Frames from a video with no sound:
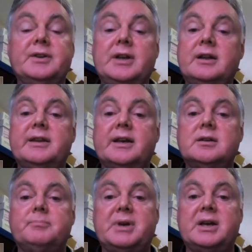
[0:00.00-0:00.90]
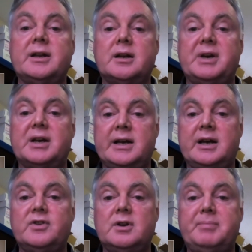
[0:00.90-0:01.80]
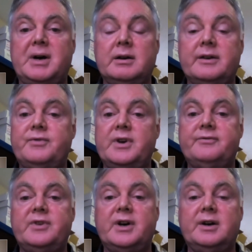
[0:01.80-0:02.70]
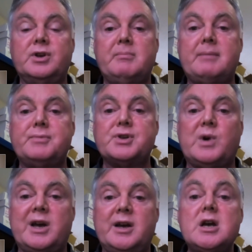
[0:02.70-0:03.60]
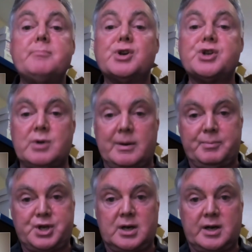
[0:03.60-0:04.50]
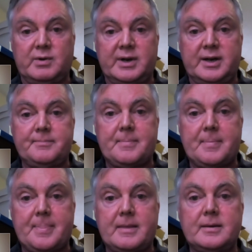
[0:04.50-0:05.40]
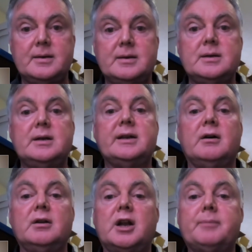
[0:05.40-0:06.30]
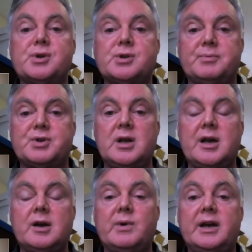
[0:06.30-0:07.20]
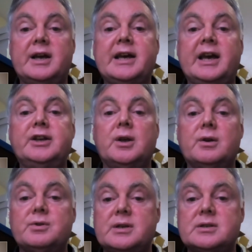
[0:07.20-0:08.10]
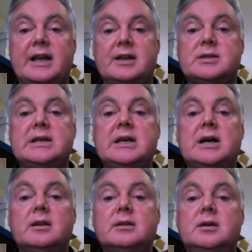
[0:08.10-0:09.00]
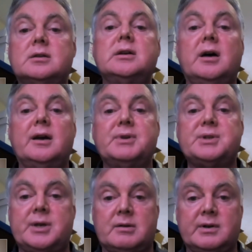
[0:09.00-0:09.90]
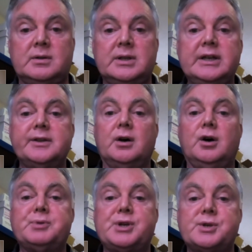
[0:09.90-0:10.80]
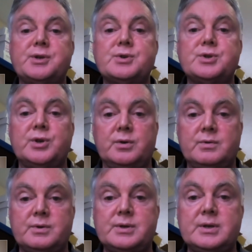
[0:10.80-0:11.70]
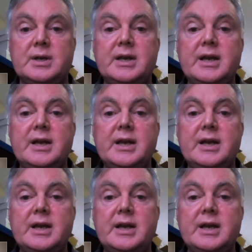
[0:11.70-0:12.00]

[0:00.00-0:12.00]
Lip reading: And the other thing to be a little bit careful about if your members wear prescription eyewear. Now, a lot of prescription eyewear, again, uses that CR39 material that opticians use.